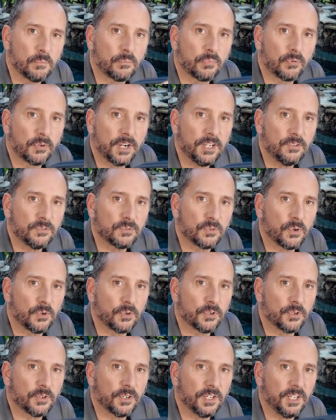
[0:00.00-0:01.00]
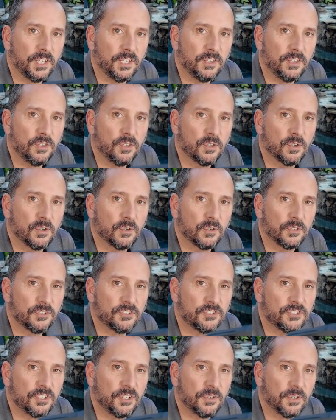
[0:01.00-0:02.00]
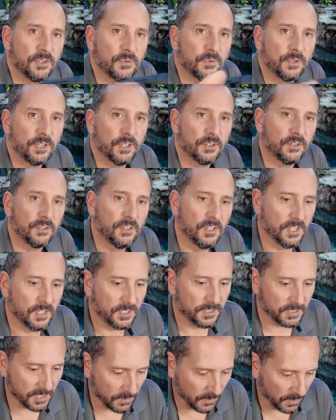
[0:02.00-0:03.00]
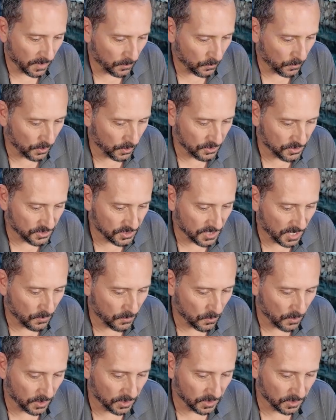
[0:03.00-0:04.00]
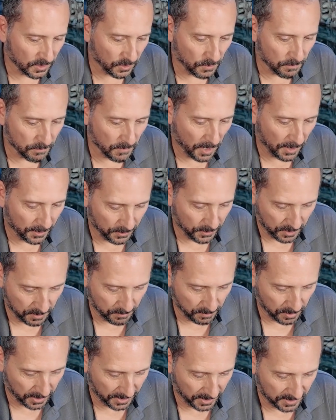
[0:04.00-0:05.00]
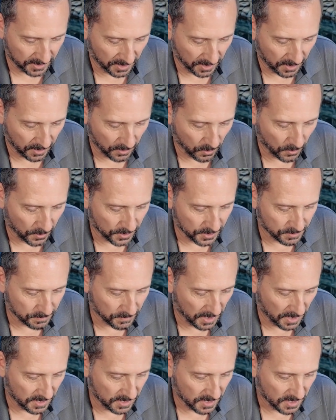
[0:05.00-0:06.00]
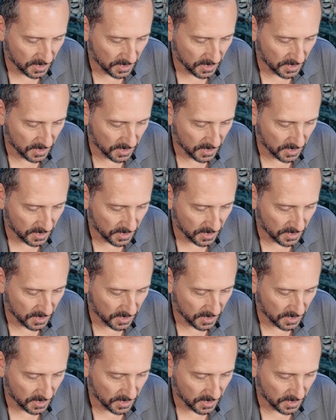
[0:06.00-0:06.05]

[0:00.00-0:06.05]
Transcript: brake rotor in the steering wheel. Now, I will say one little minor complaint that I always make.